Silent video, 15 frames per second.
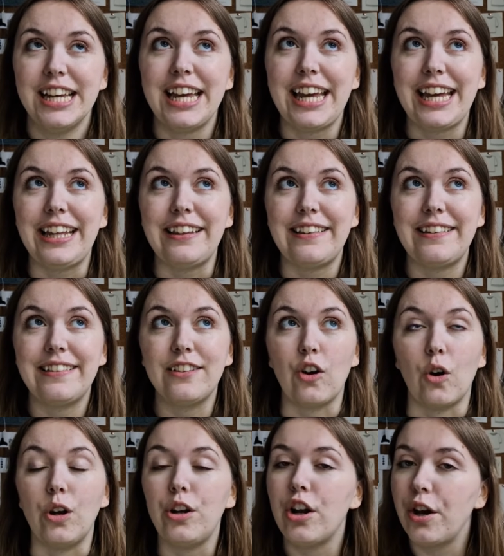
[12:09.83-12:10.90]
It's
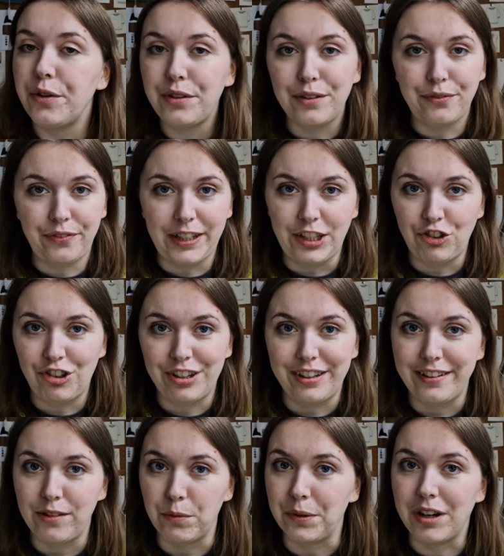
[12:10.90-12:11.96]
got loads of features
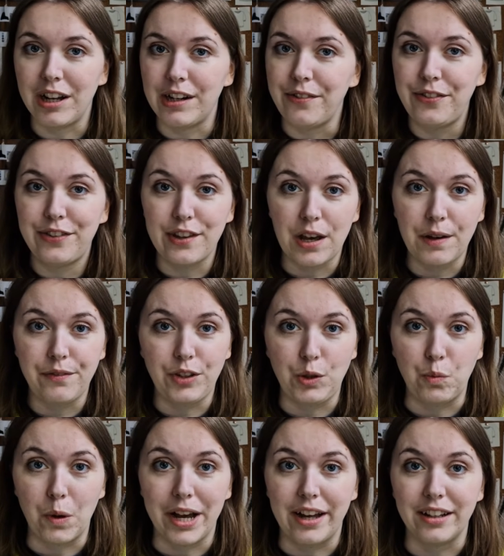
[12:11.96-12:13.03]
that will kind of serve you
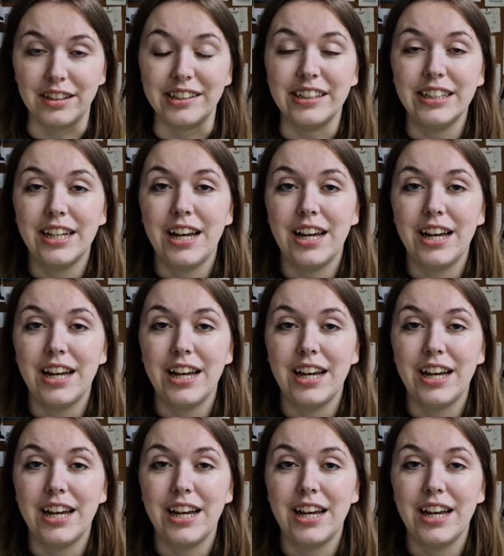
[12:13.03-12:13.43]
well,